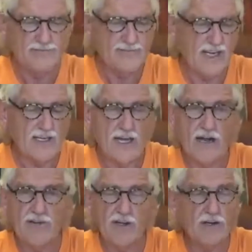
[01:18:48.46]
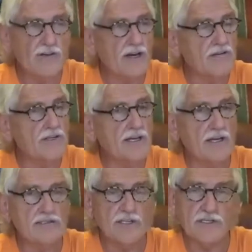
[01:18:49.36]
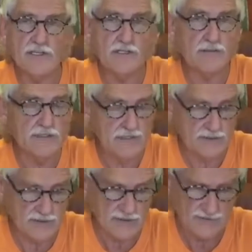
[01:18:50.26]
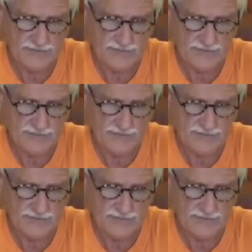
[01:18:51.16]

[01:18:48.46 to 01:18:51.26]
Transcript: Thank God the earth and everything else can deal with these.